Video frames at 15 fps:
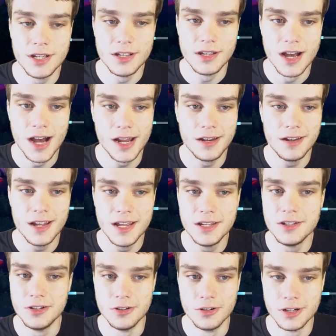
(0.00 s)
got a
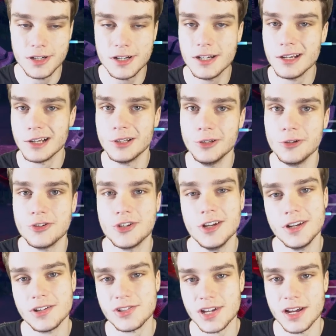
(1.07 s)
good
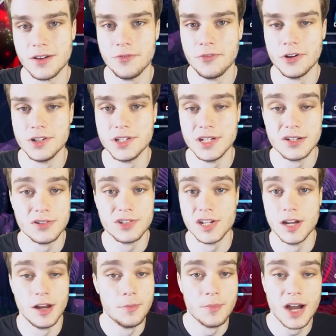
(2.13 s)
conclusion to Sonic Frontiers,
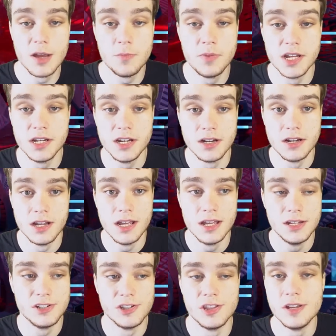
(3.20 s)
and in my opinion,
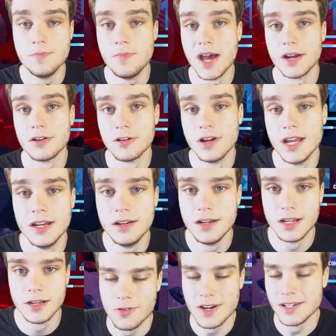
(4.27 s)
is the better
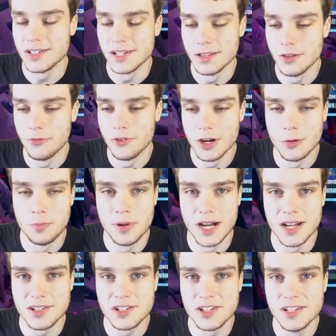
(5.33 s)
ending. Granted, the final
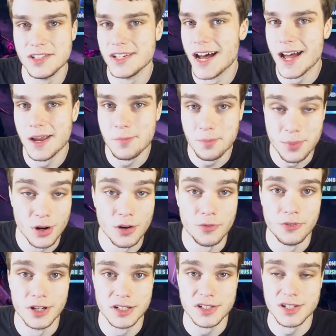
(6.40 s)
boss is not
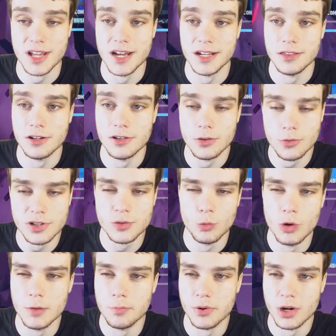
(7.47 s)
perfect. Like, there was
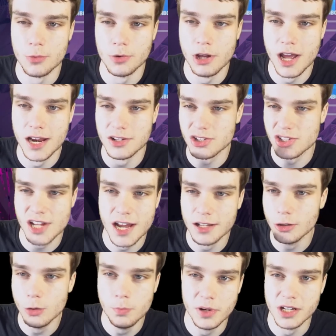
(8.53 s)
one part where you had to
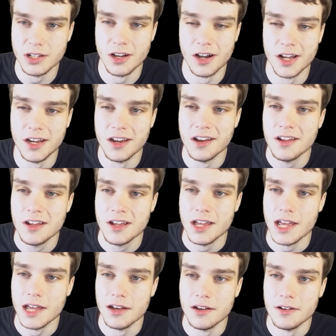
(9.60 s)
side-loop a gun,
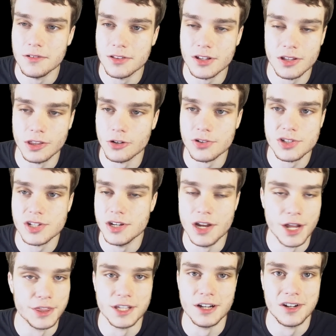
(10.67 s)
and there is
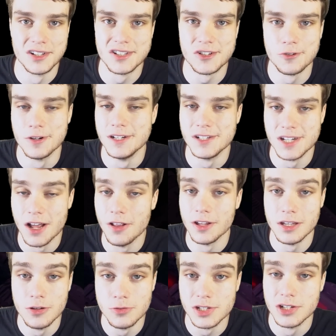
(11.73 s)
nothing on screen
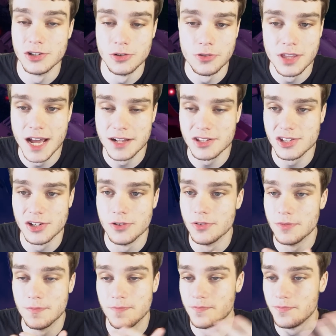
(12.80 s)
telling you to do that, so